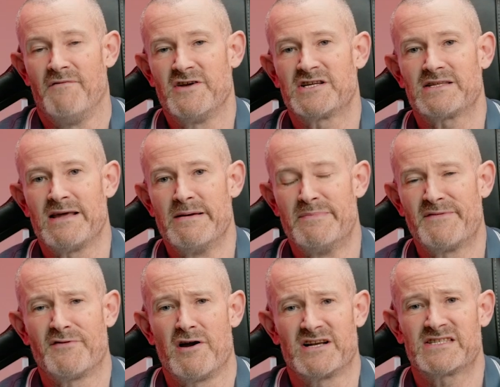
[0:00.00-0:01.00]
obviously
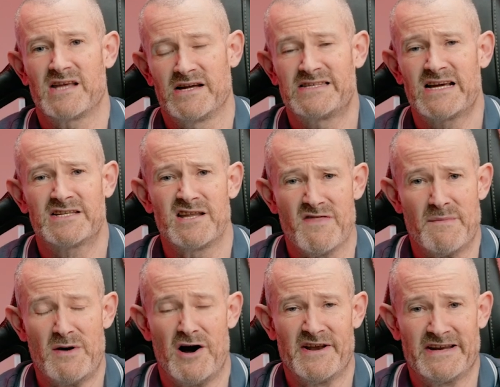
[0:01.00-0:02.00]
before I start testing on
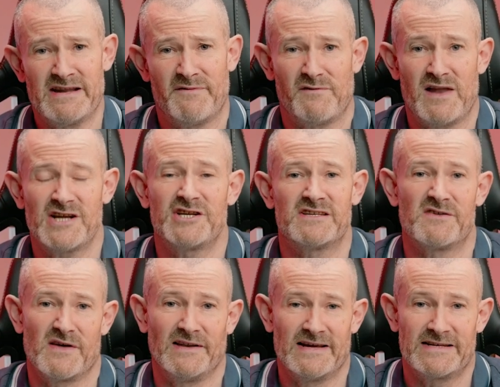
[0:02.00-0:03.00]
the board, I did flash it
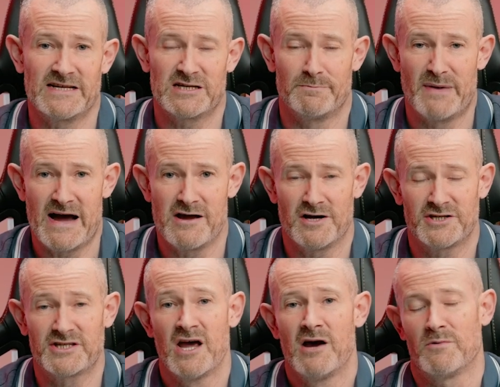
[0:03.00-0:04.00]
to the latest
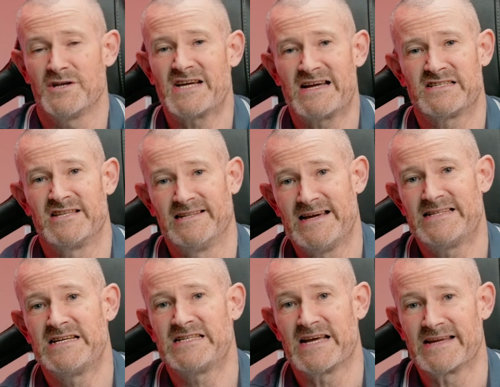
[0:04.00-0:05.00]
BIOS, which has the
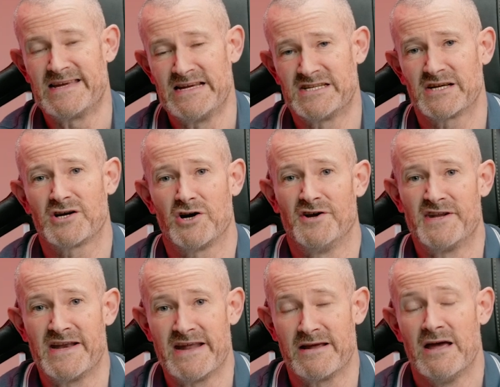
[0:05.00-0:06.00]
latest Agiza
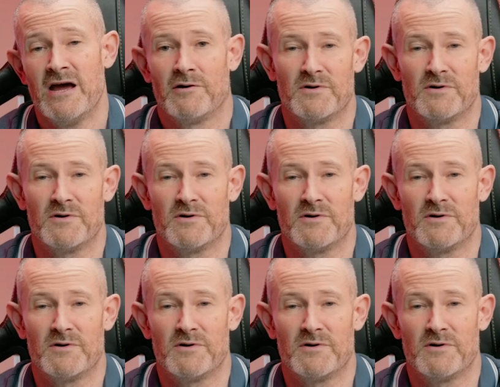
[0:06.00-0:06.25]
code in it,